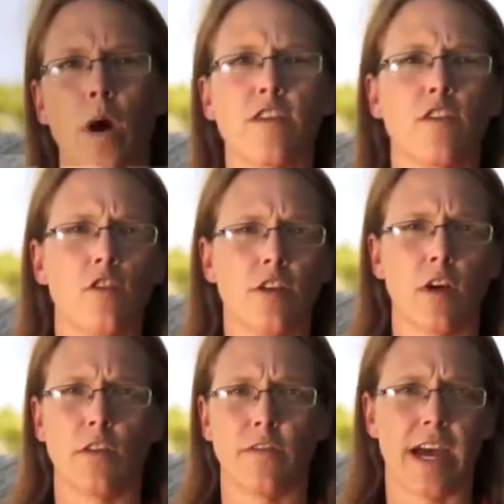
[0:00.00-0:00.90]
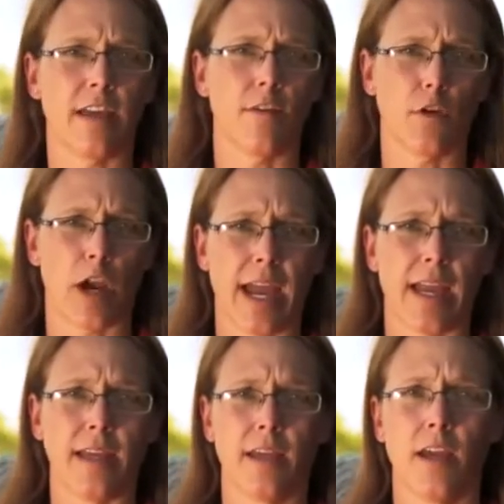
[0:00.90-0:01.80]
Why should you know the value of your
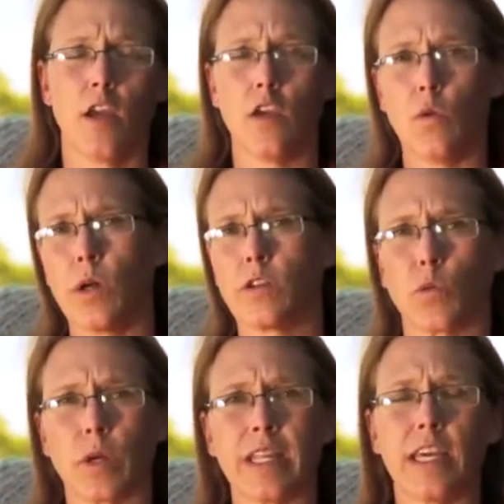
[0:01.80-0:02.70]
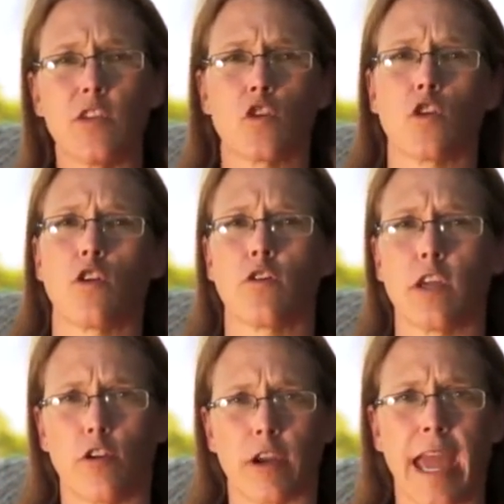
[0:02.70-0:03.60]
hay? You want to really ensure
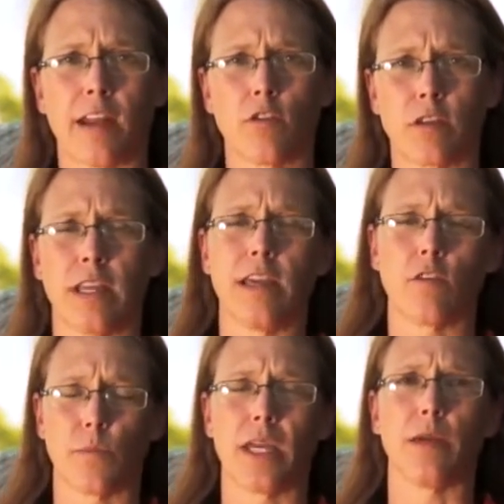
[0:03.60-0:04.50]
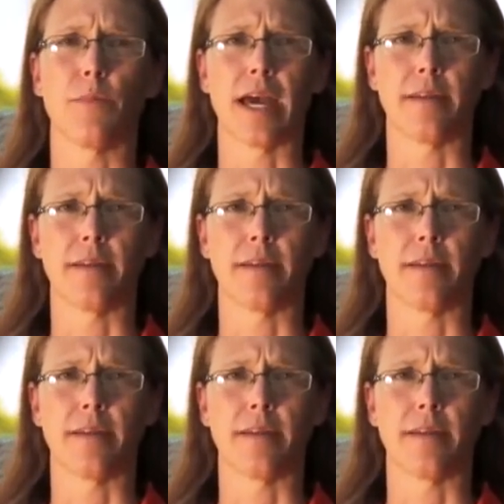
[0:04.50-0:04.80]
that your cattle's needs are being